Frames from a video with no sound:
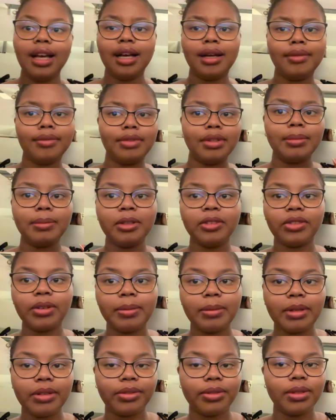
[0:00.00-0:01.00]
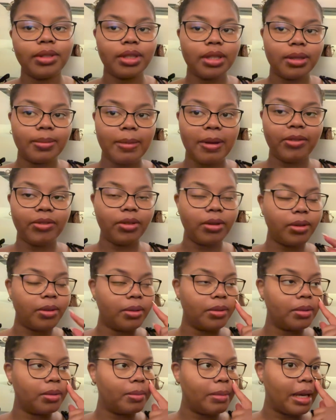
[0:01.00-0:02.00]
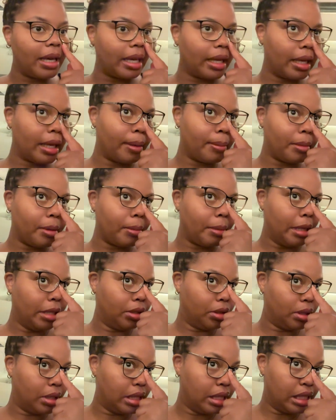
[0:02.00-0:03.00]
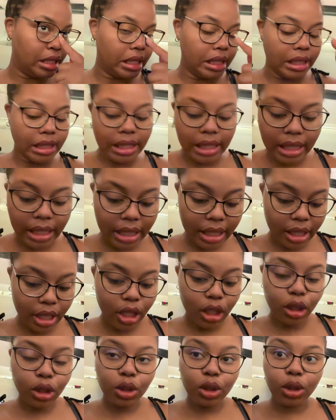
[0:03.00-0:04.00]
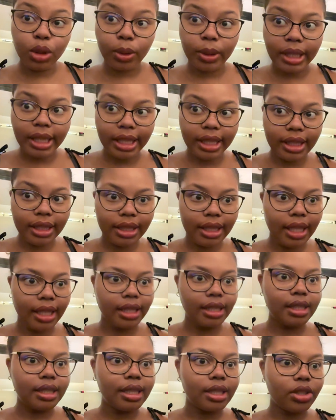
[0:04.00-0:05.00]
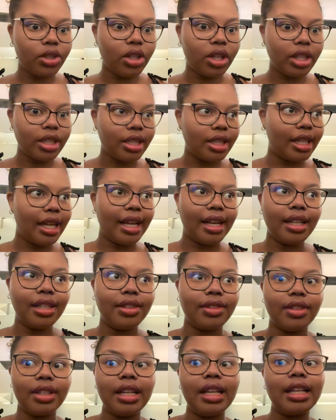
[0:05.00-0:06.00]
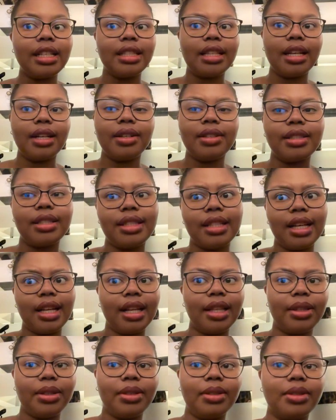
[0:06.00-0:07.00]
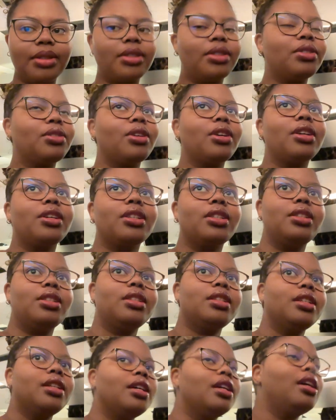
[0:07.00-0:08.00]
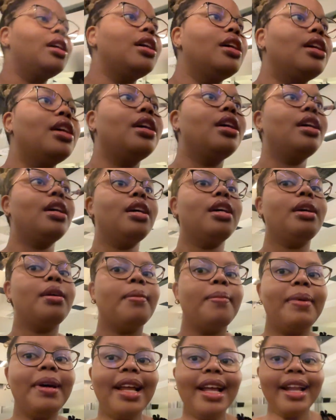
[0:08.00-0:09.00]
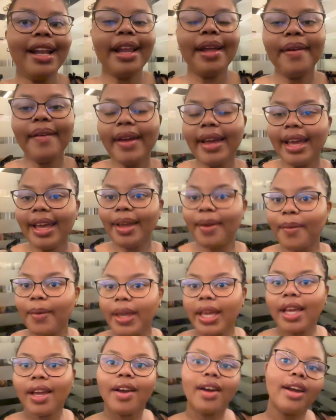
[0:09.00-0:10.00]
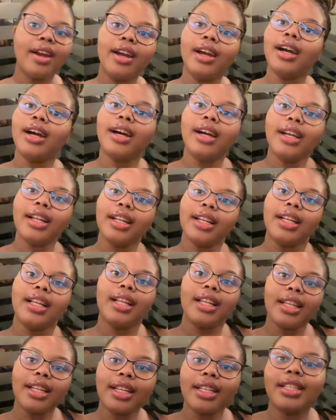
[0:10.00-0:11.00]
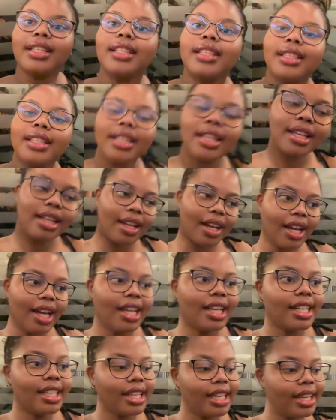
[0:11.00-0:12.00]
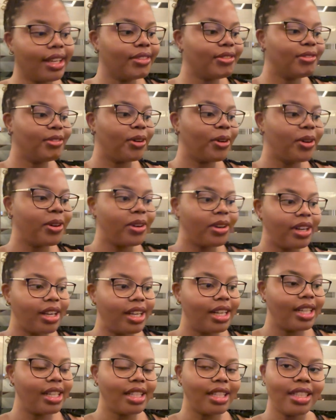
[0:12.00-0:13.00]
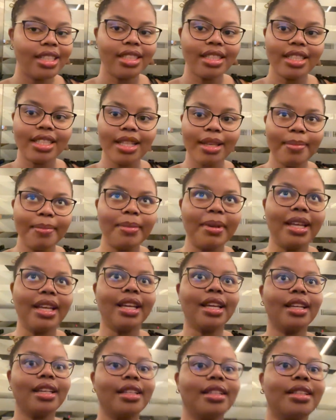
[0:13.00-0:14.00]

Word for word: I'm filming from my phone because my phone, my camera battery is do it. I need to charge it. I didn't realize that it was dead. I thought it was charged. But anyway, we are on a little holiday for December.